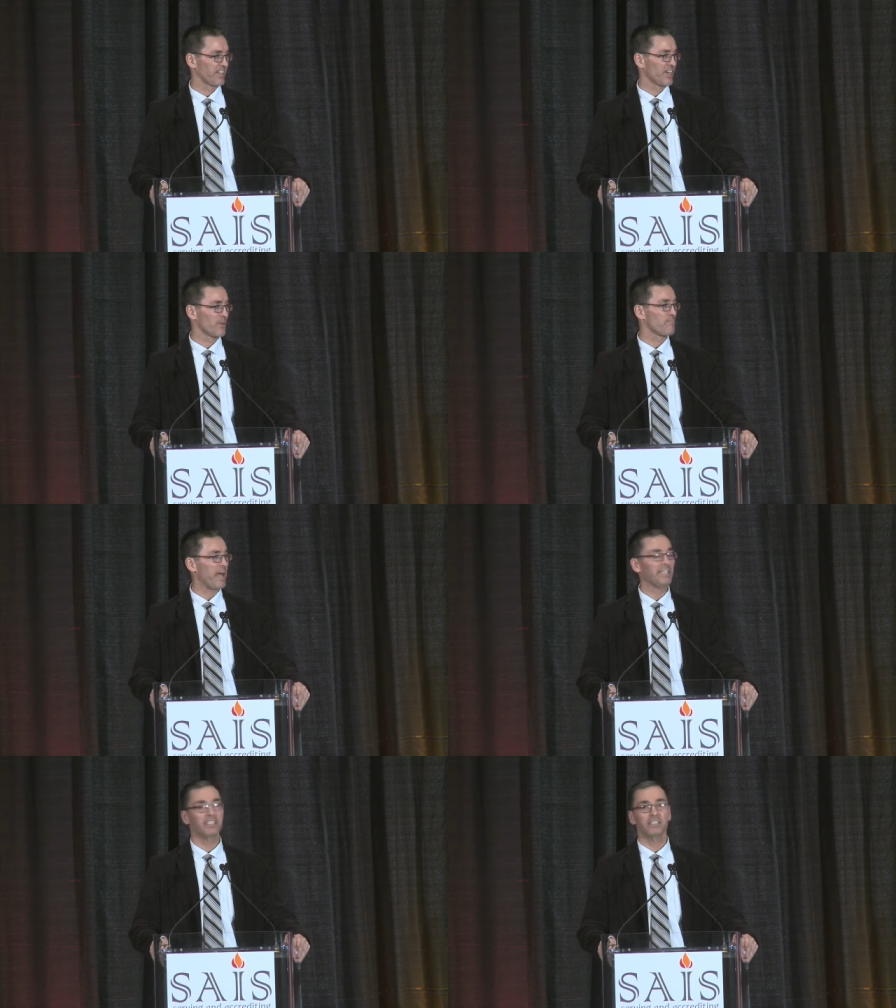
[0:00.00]
your
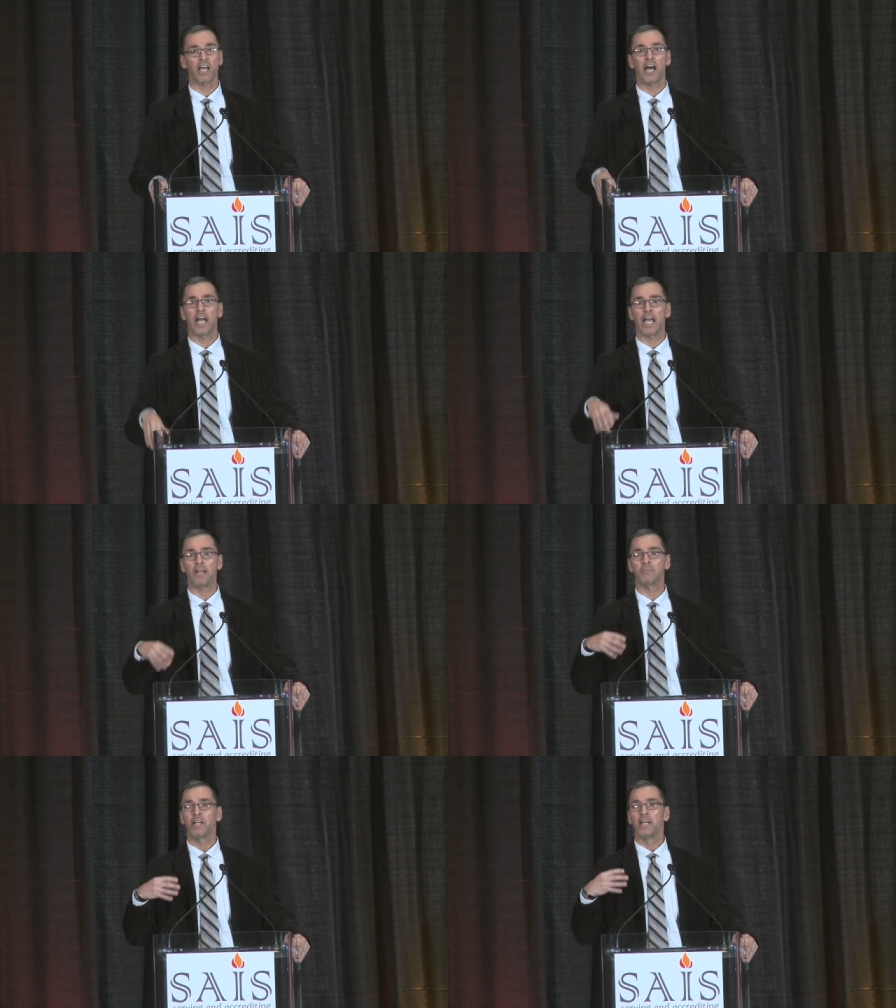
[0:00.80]
best
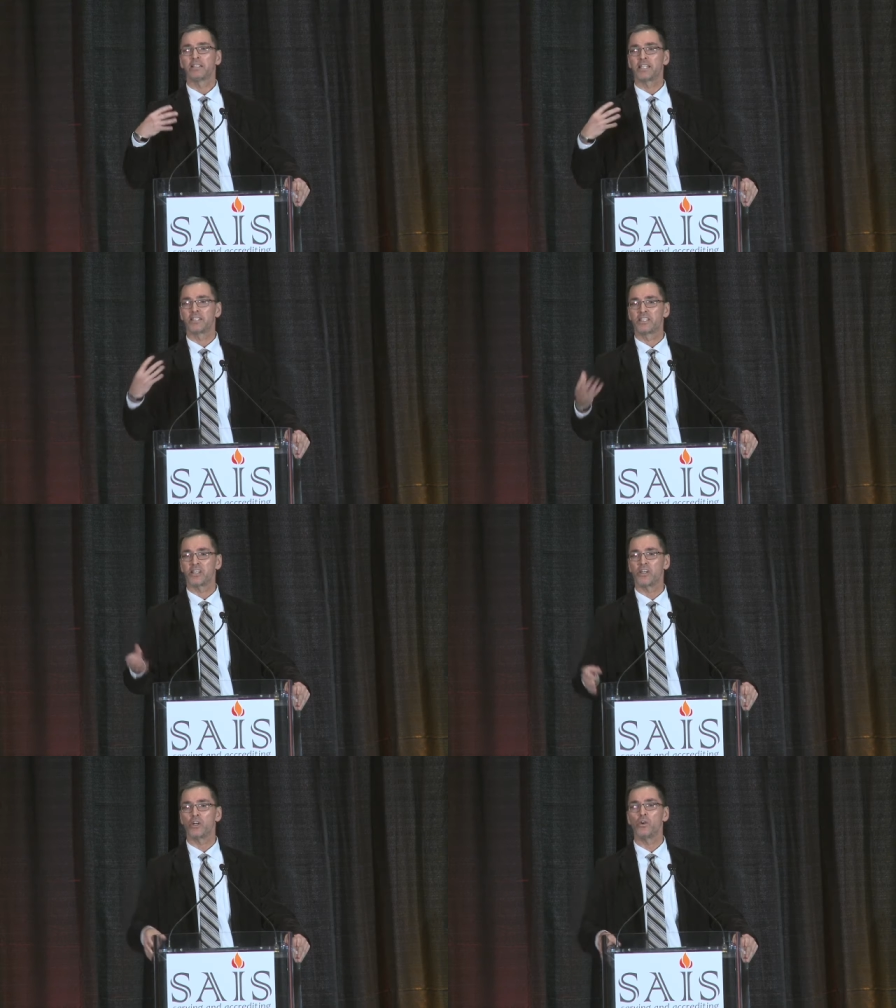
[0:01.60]
time to
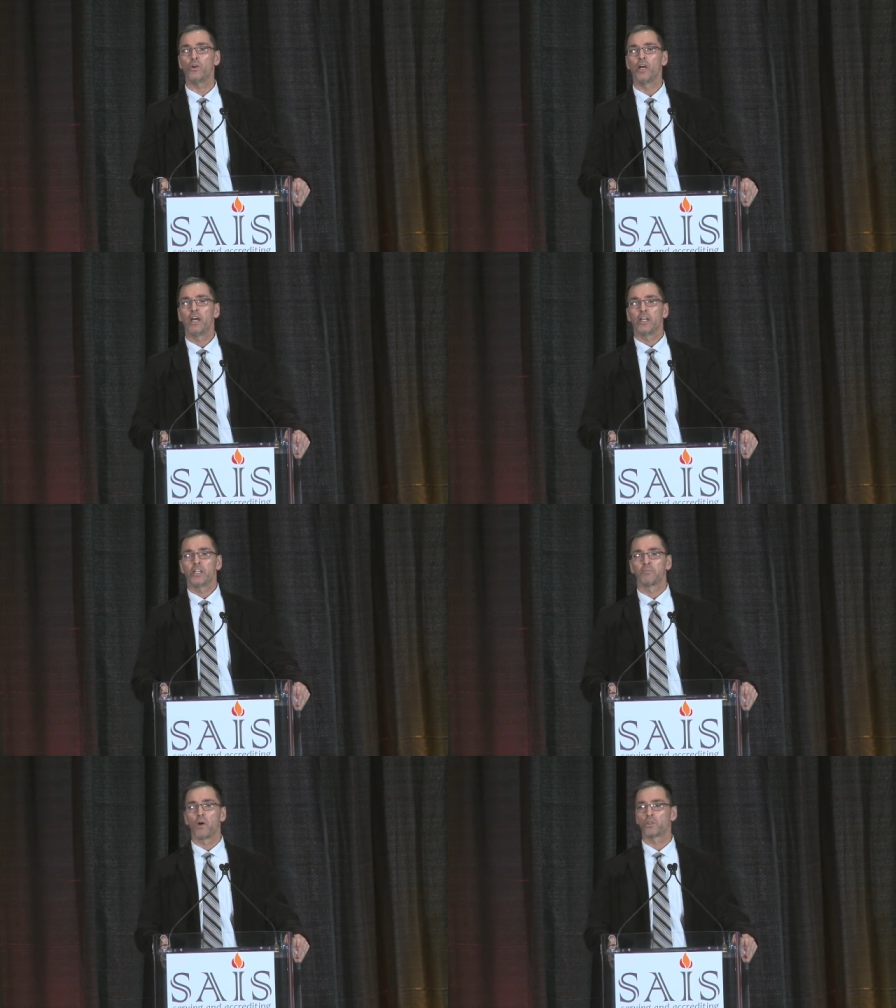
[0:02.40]
do
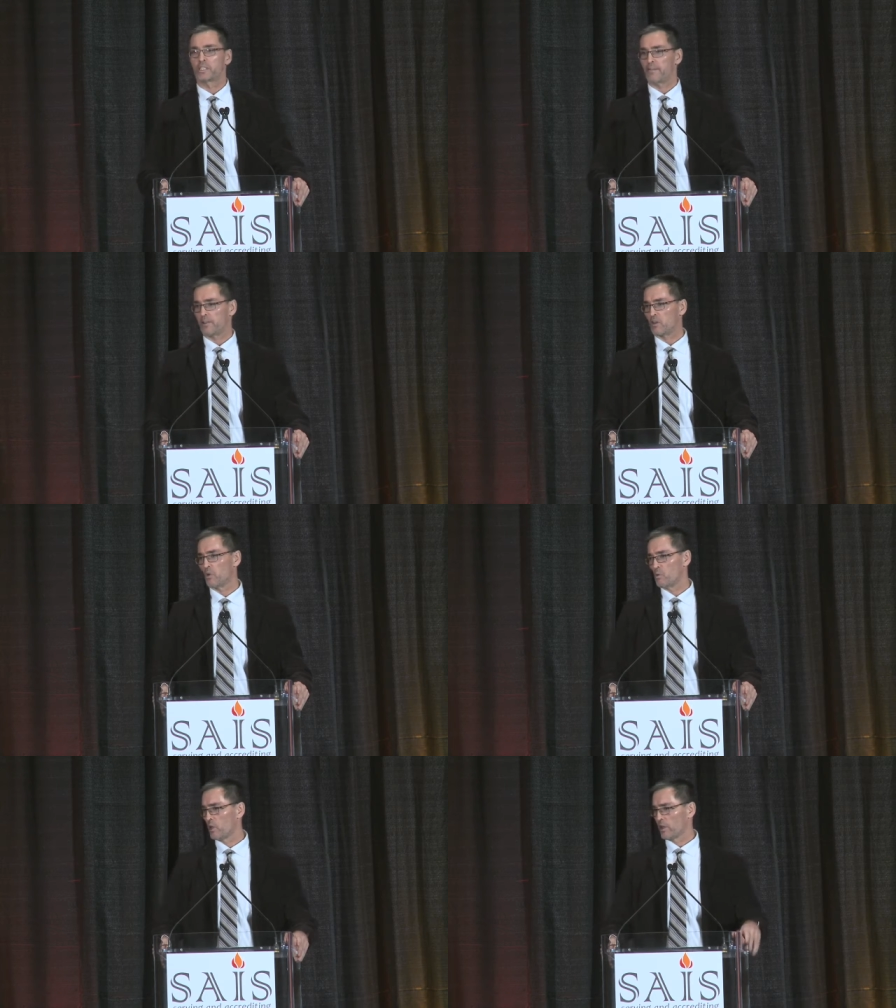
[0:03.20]
your most
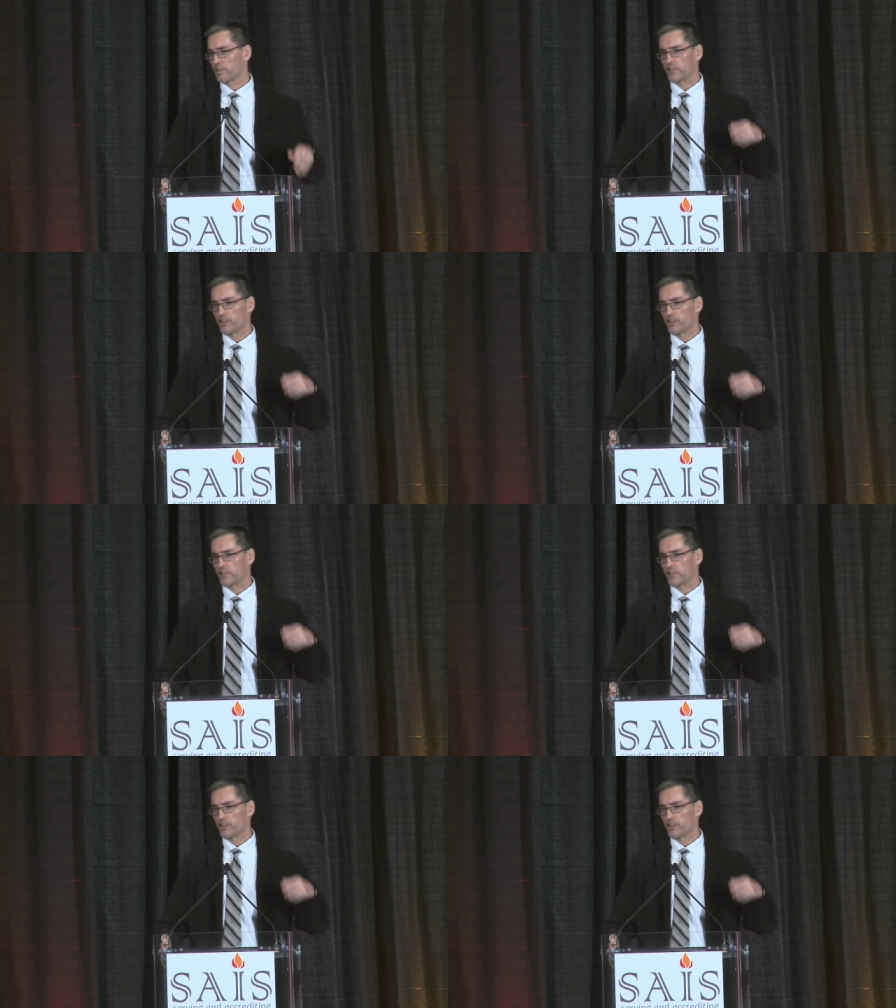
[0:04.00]
difficult work,